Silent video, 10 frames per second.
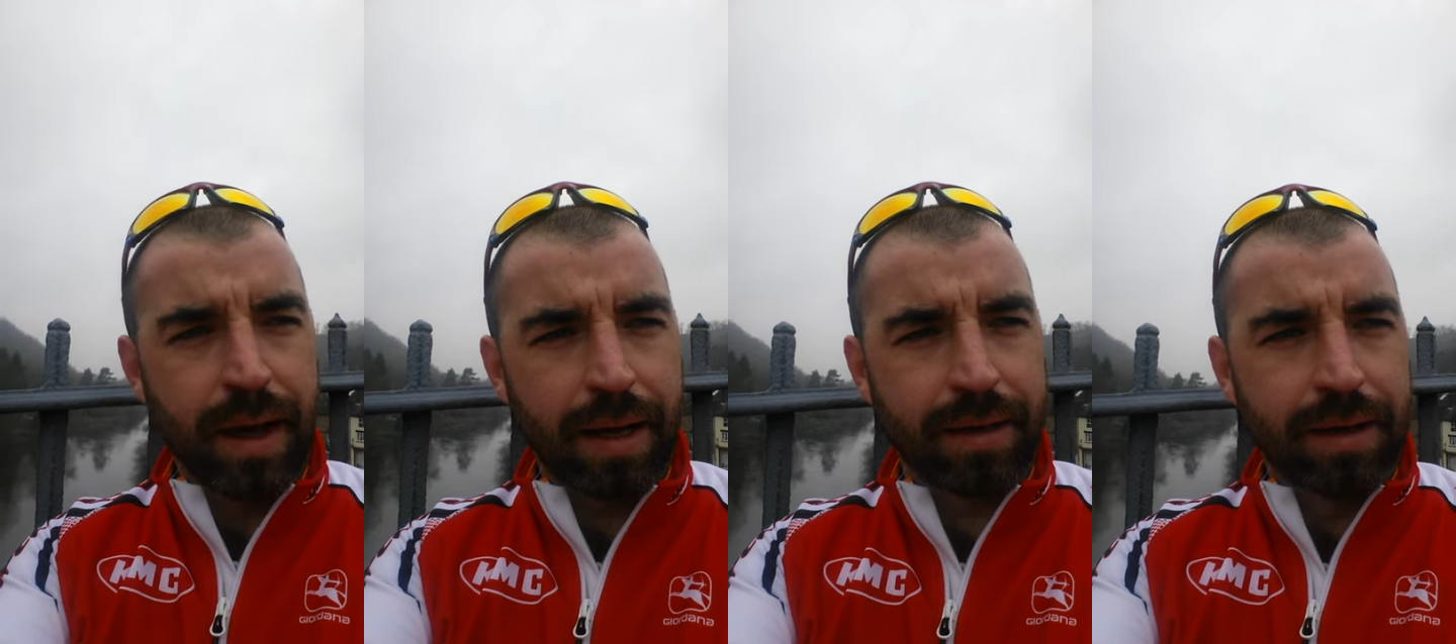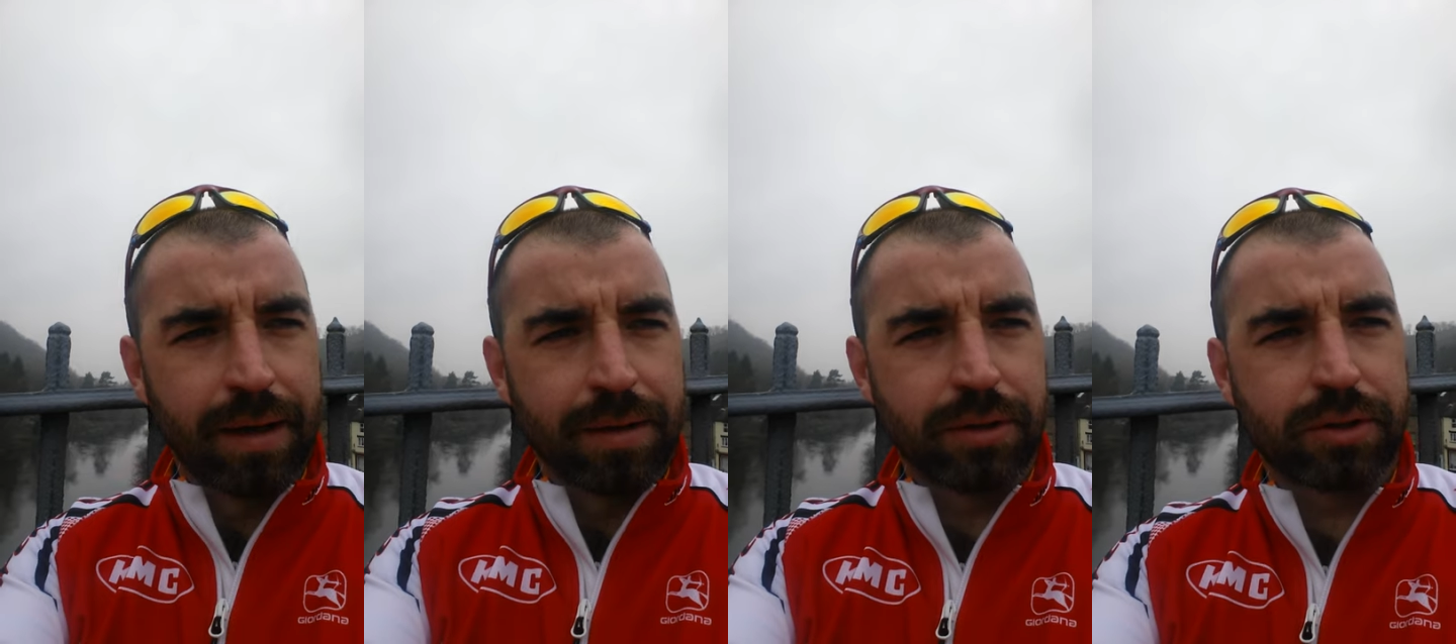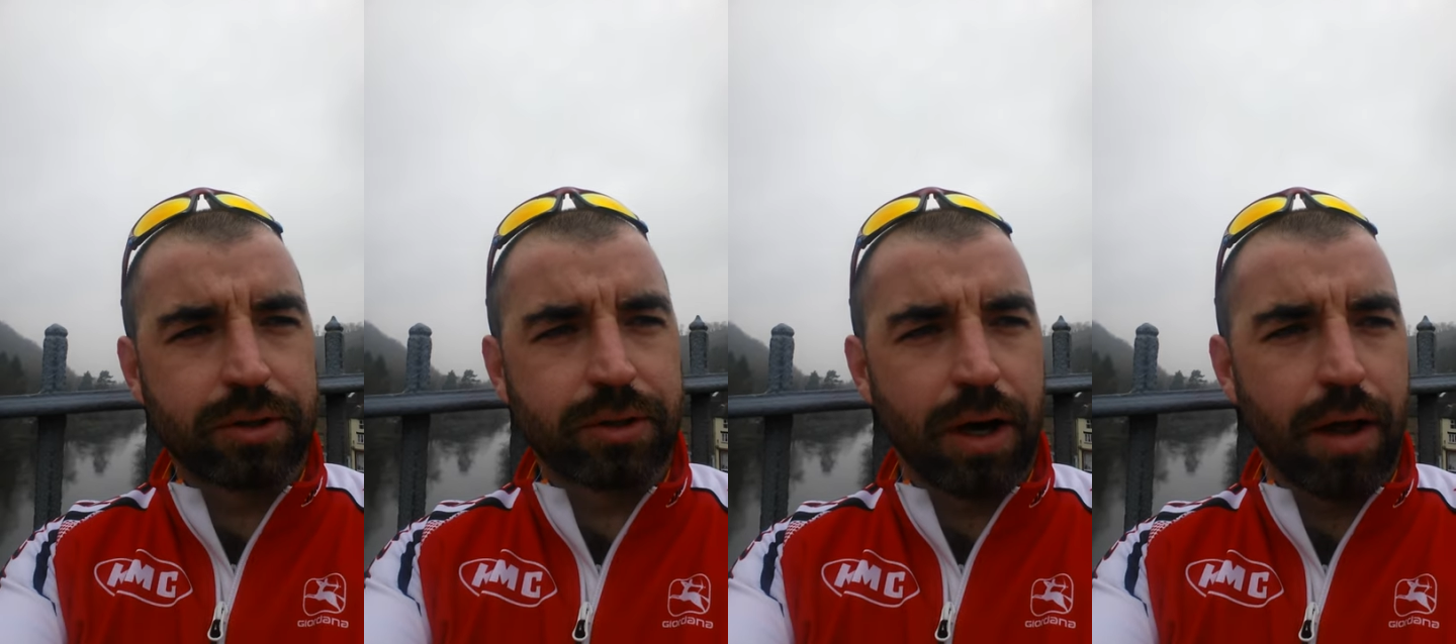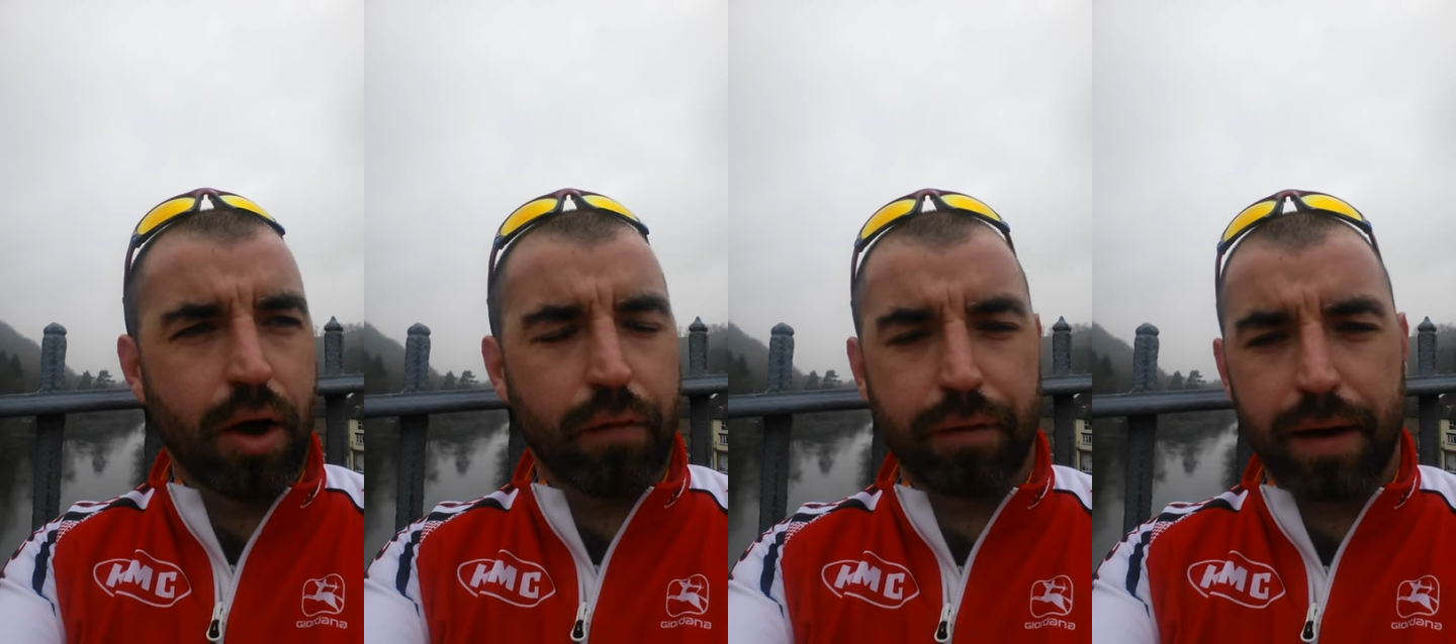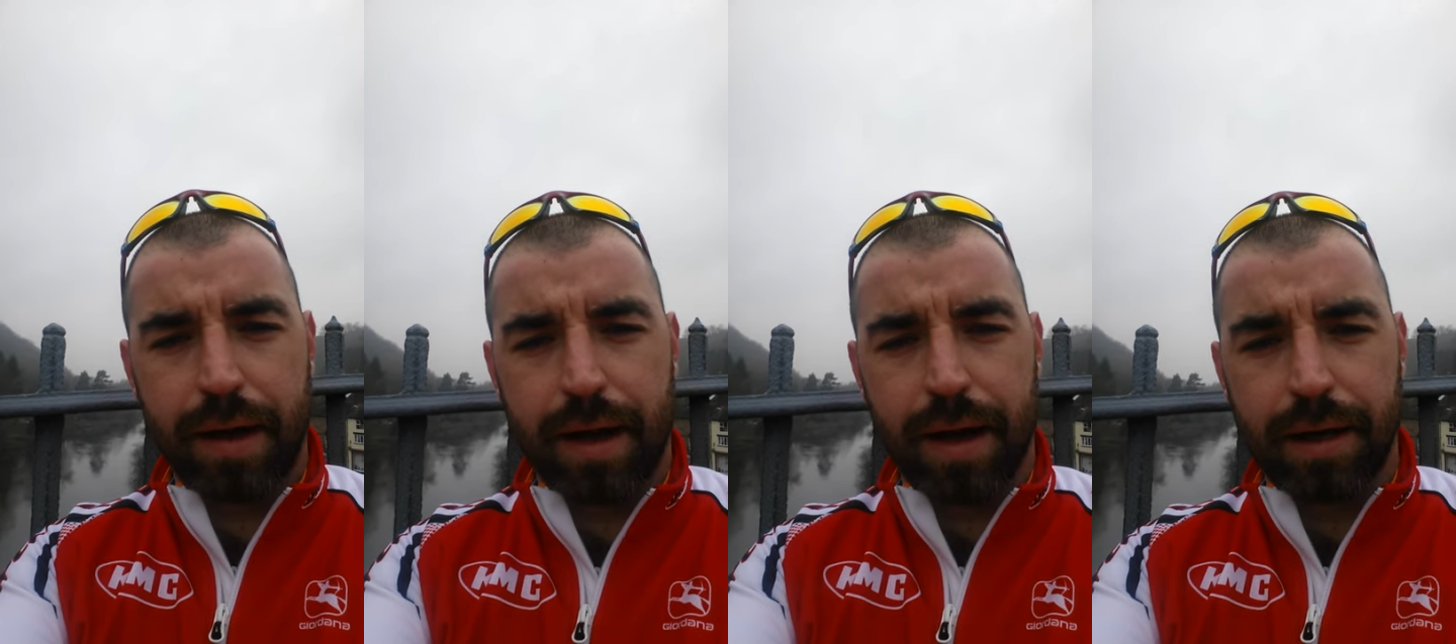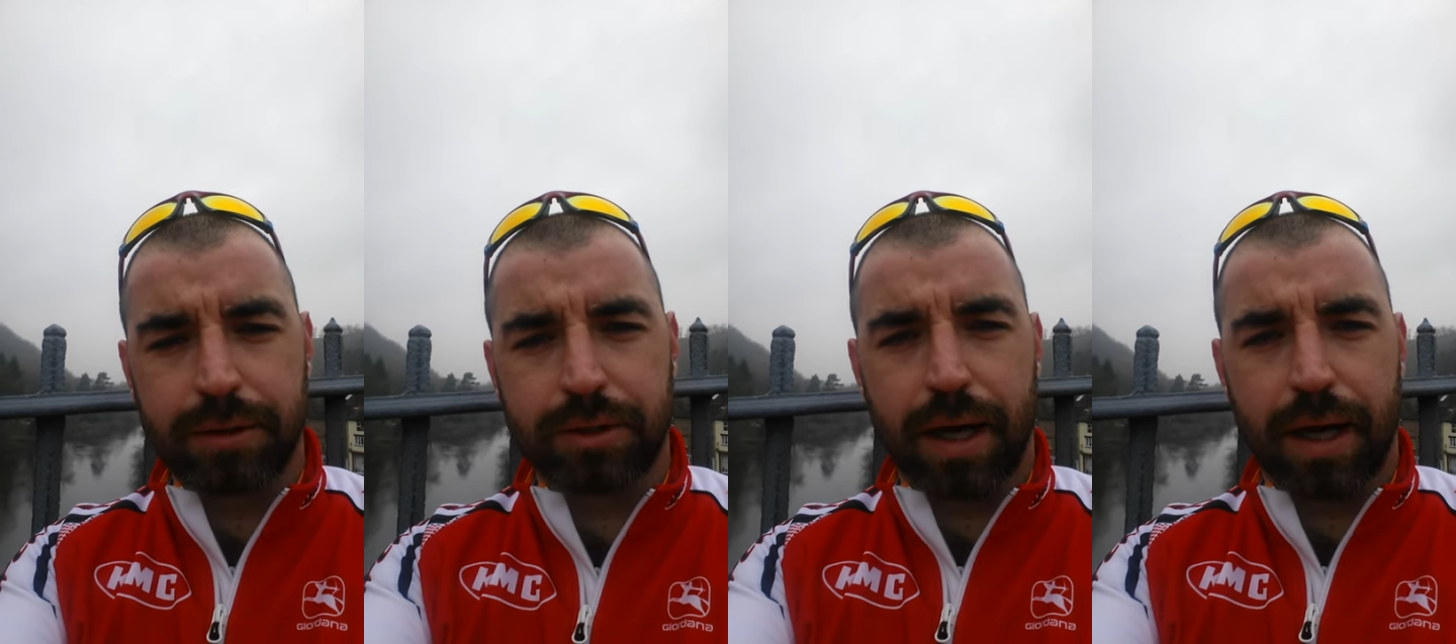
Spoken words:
And to start off, I just